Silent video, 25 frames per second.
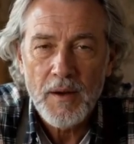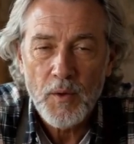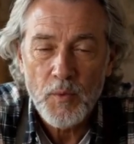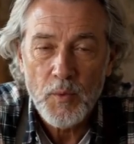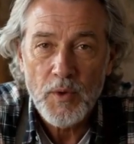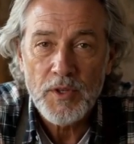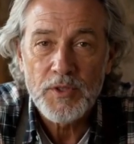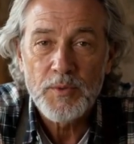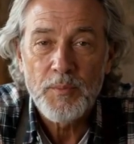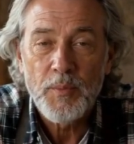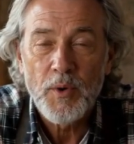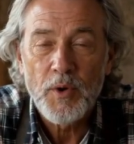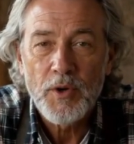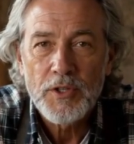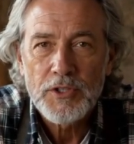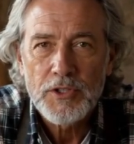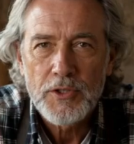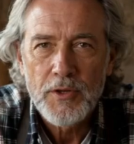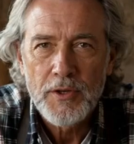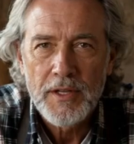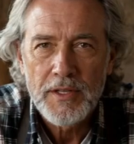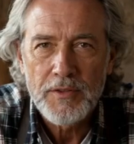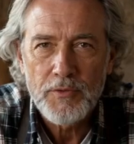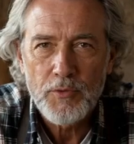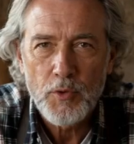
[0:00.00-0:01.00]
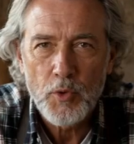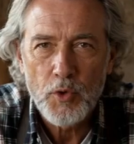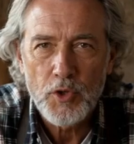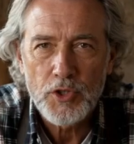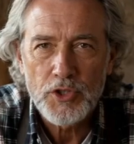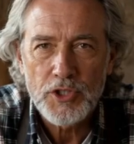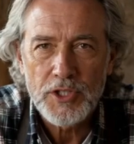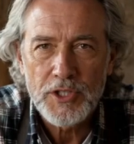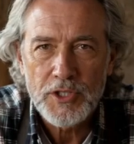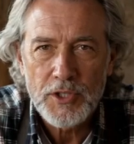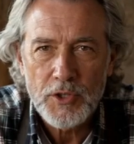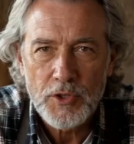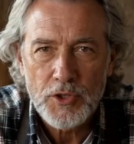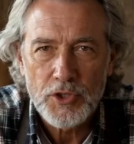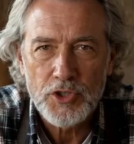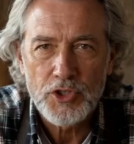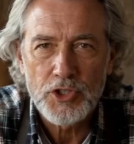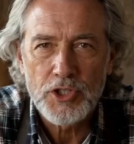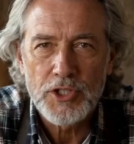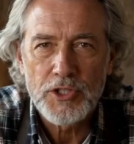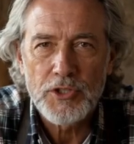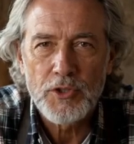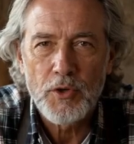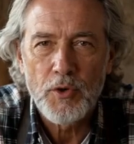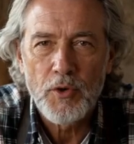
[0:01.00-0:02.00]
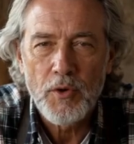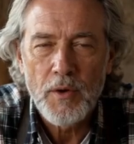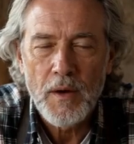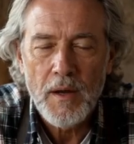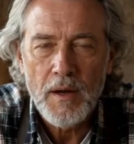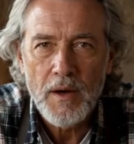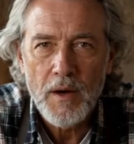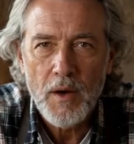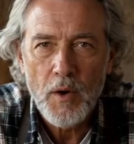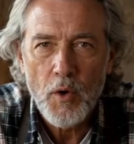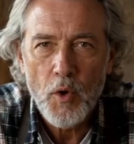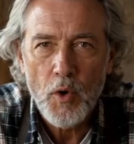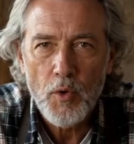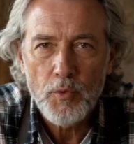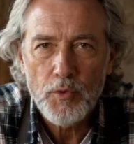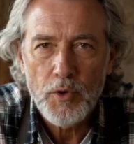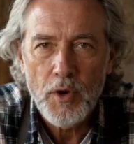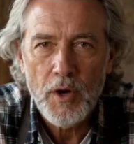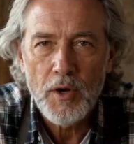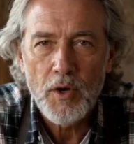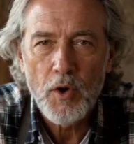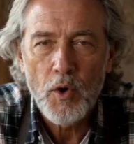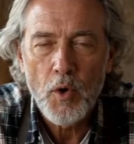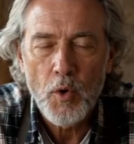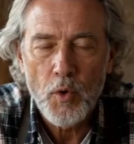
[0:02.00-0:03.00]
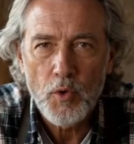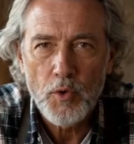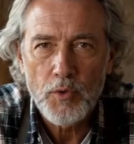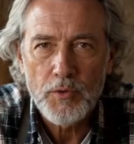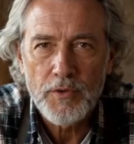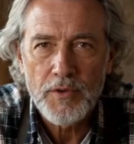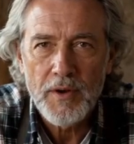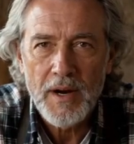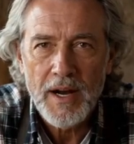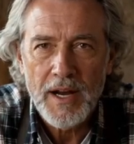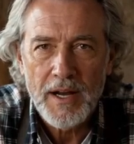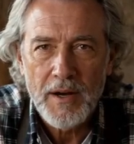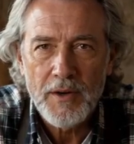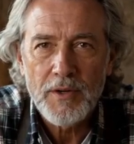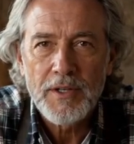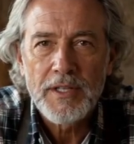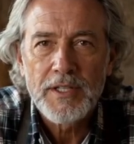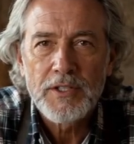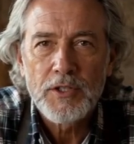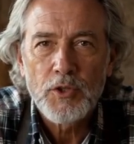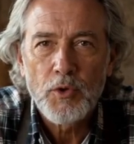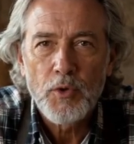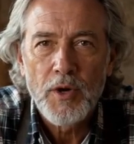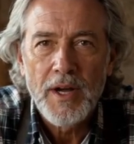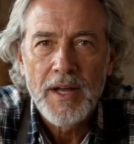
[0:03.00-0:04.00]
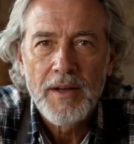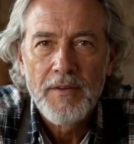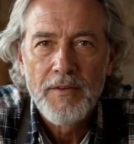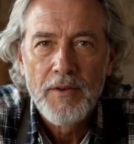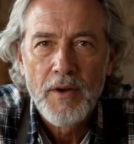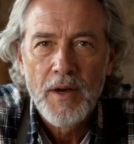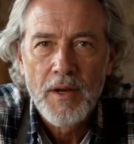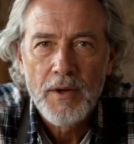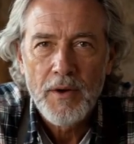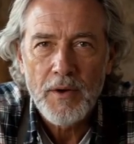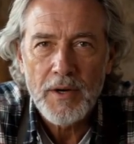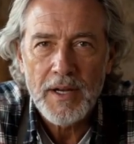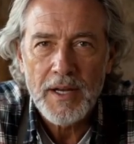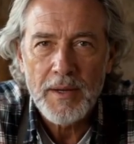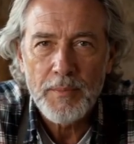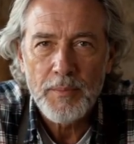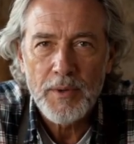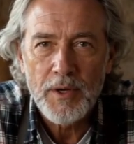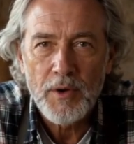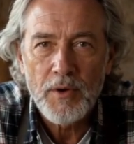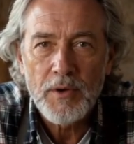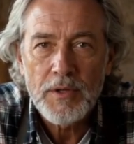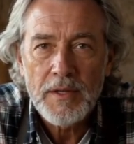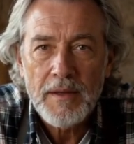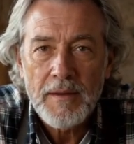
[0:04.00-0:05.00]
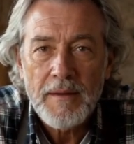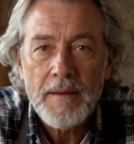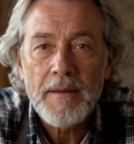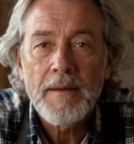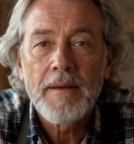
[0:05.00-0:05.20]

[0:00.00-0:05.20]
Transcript: was personally forging your chisel over a coal fire his grandfather had built.